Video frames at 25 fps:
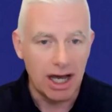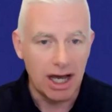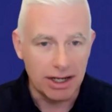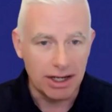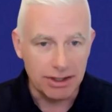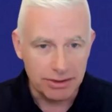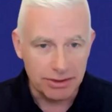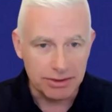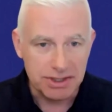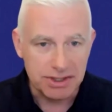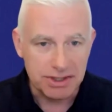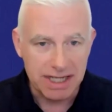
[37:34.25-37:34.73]

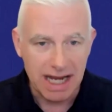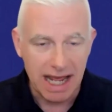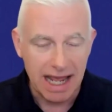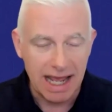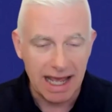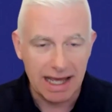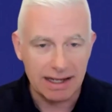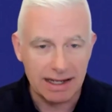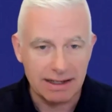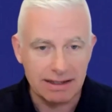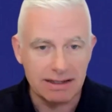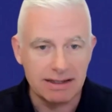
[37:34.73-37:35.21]

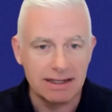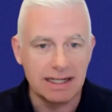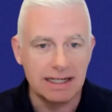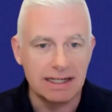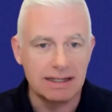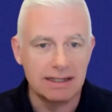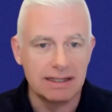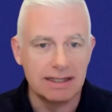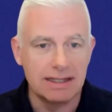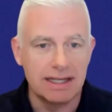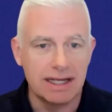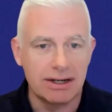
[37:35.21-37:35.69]
understand
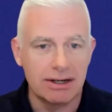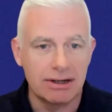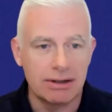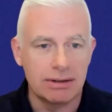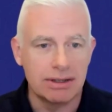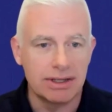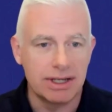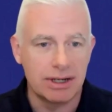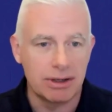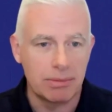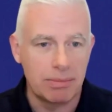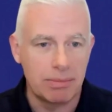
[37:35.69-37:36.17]

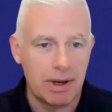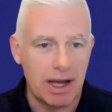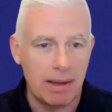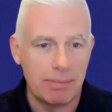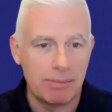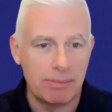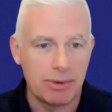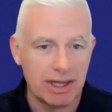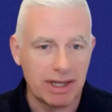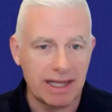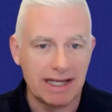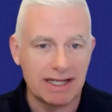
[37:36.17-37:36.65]
their
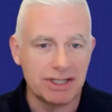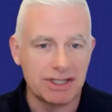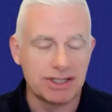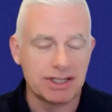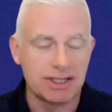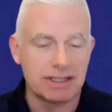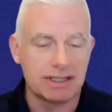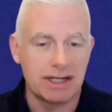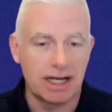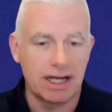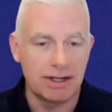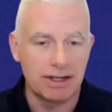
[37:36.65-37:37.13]
population,